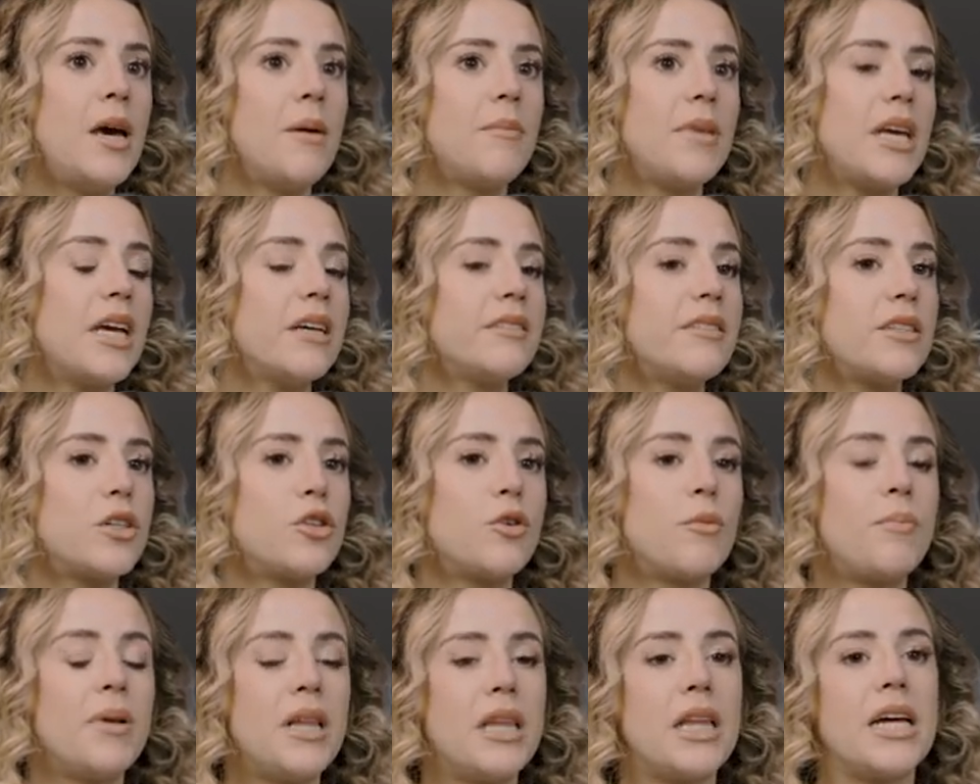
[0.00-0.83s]
Because there
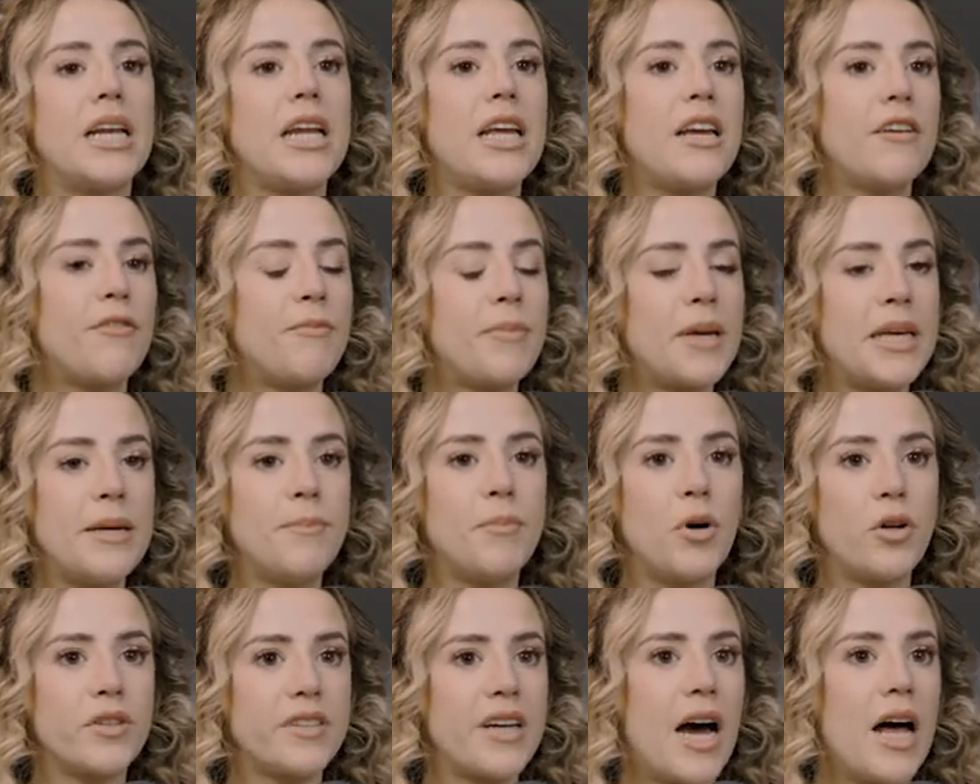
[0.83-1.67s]
were plenty of
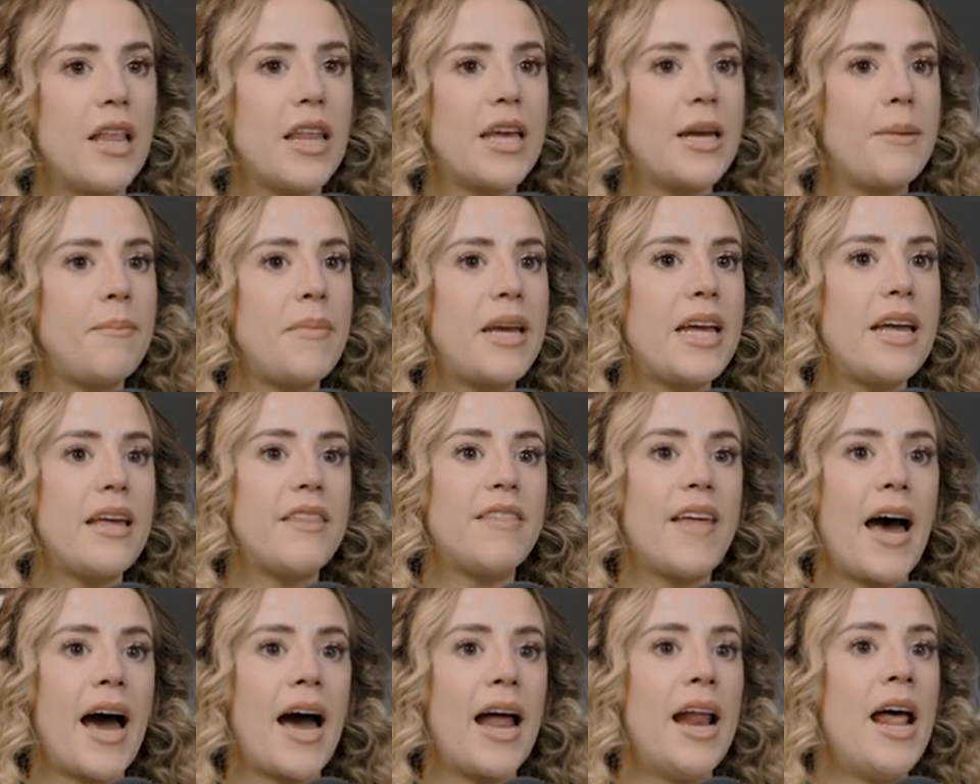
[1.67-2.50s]
people telling me
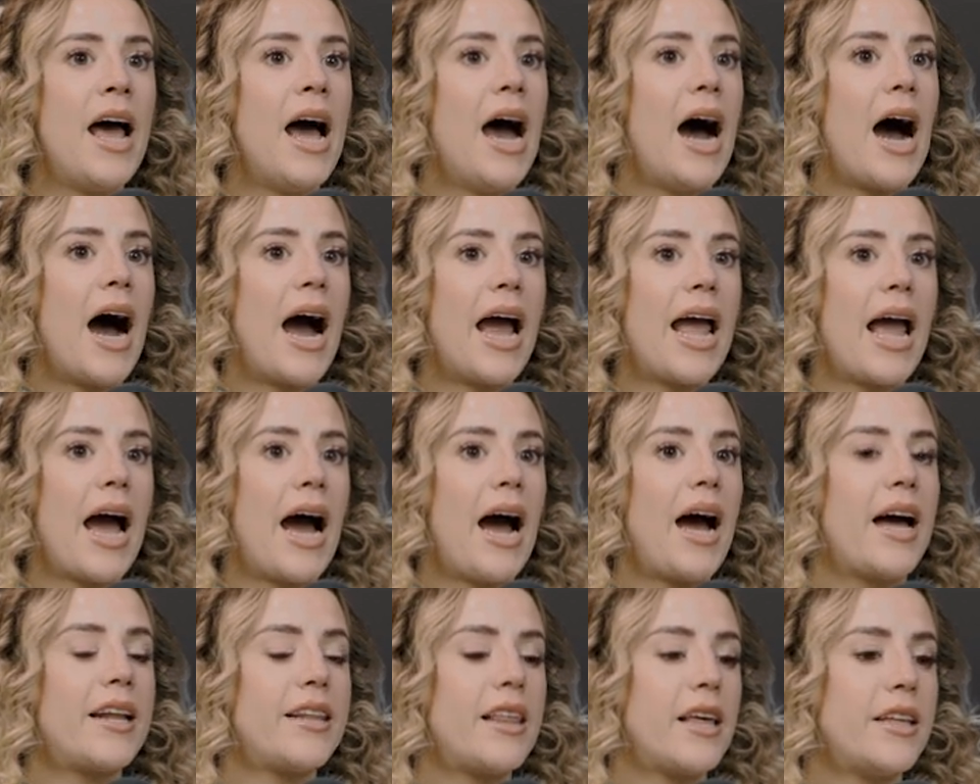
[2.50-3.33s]
that I
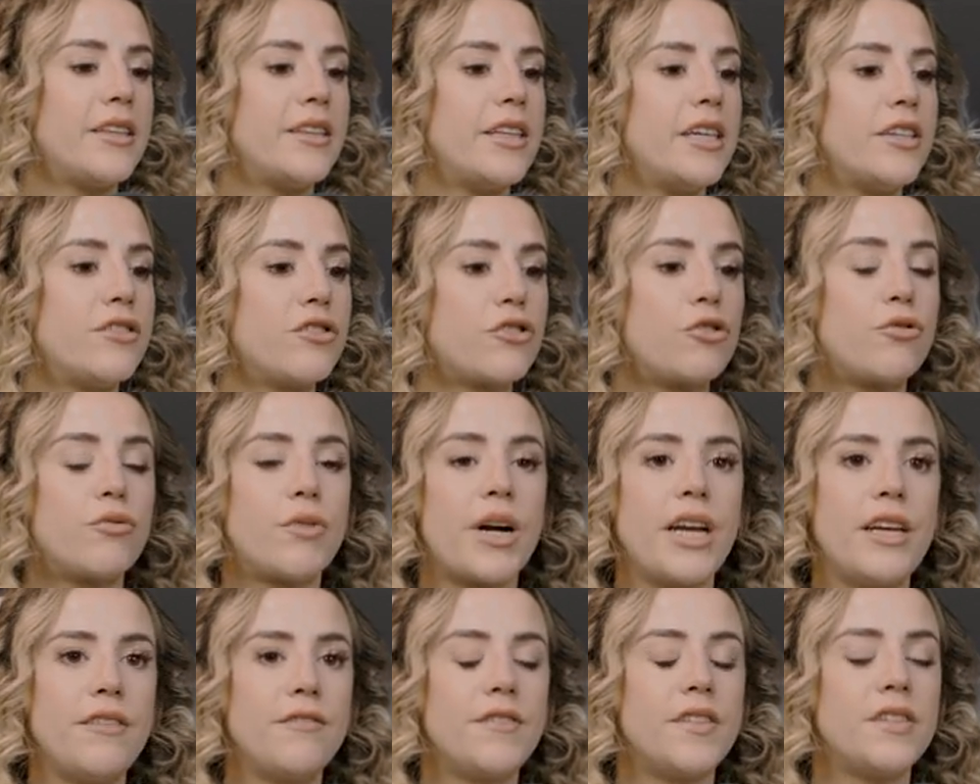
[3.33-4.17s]
had this
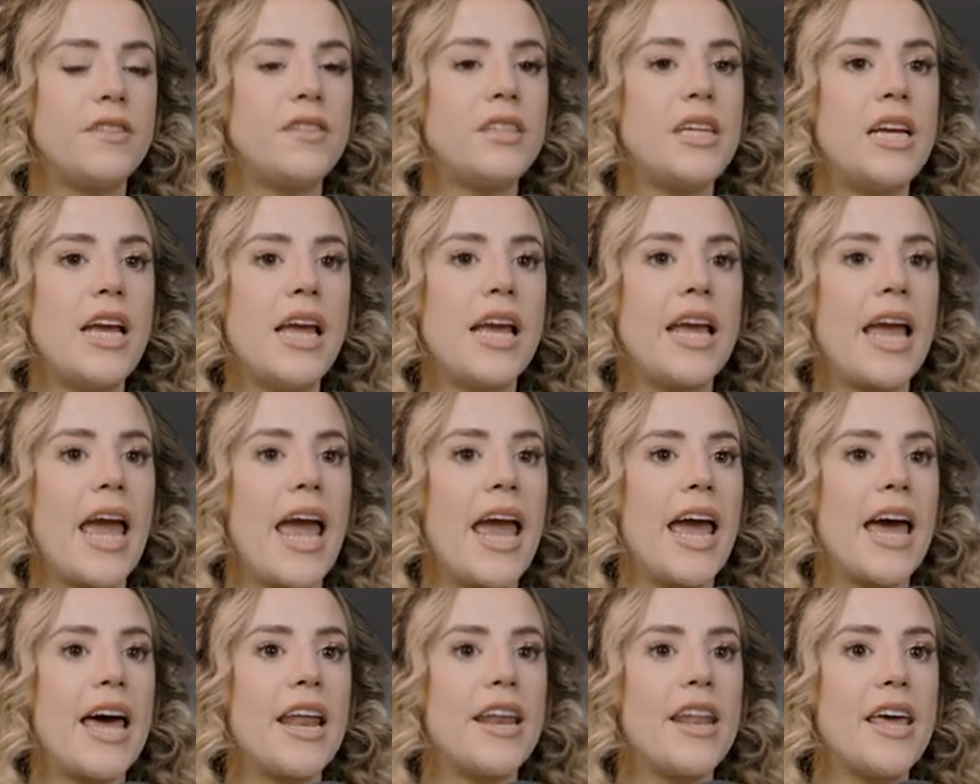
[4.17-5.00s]
great physique
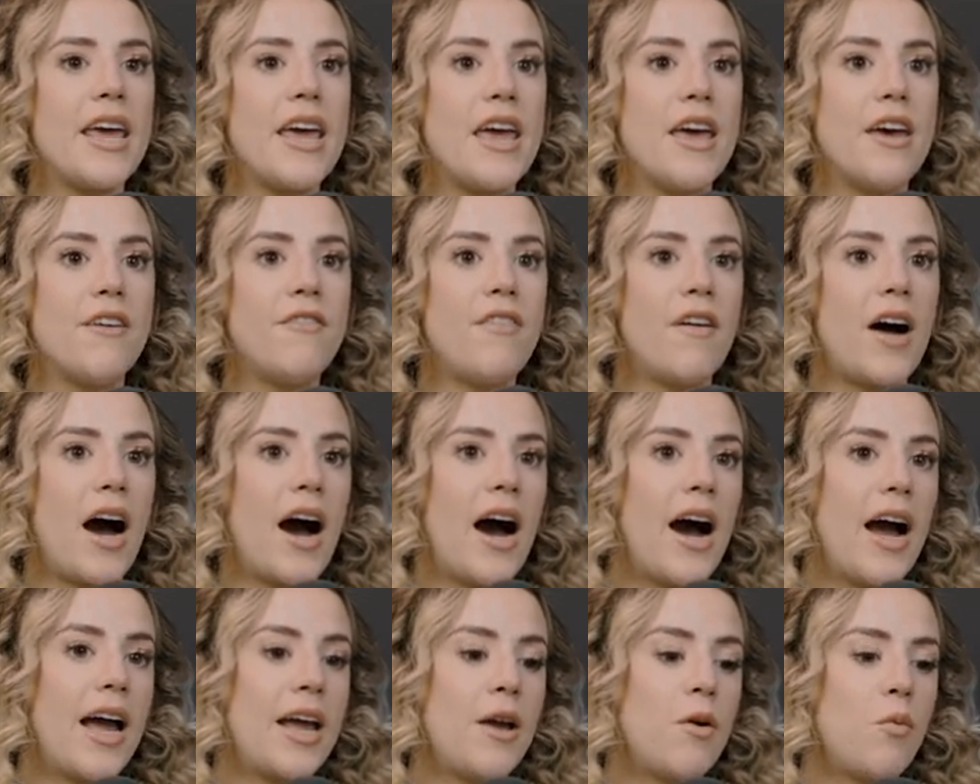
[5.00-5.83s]
and if
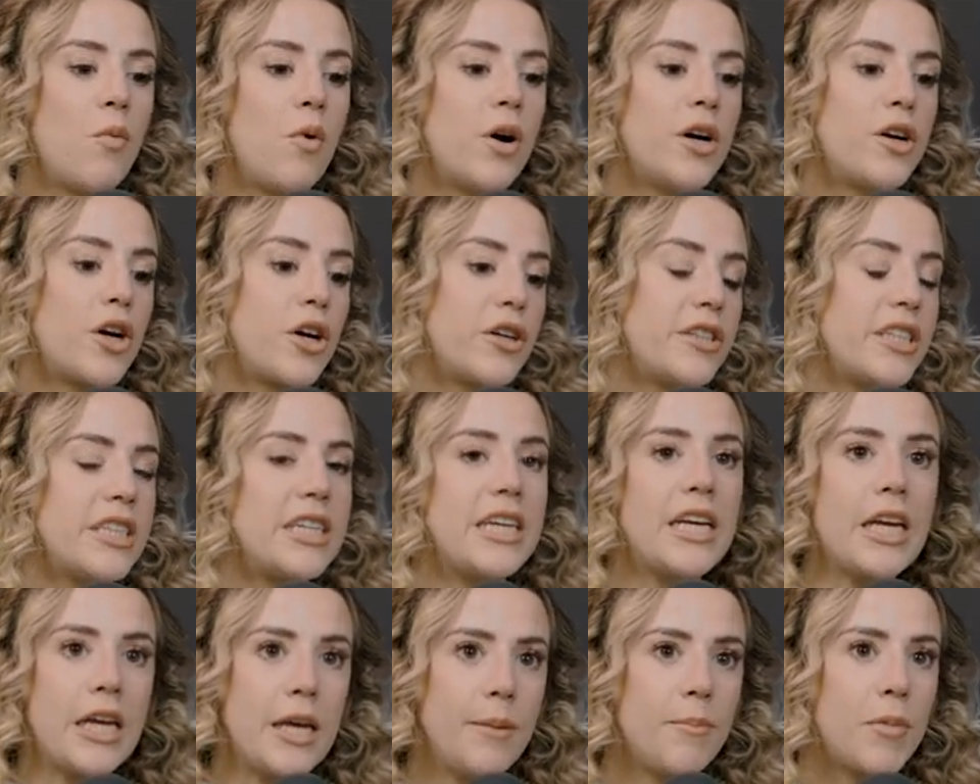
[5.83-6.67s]
I were to
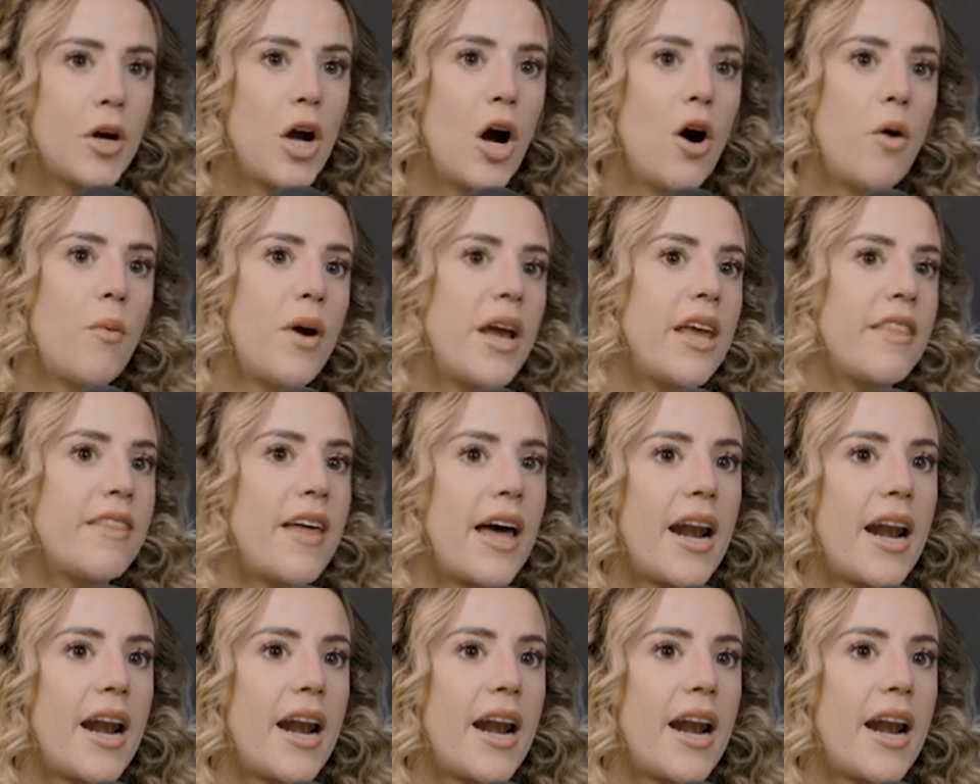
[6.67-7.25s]
keep going,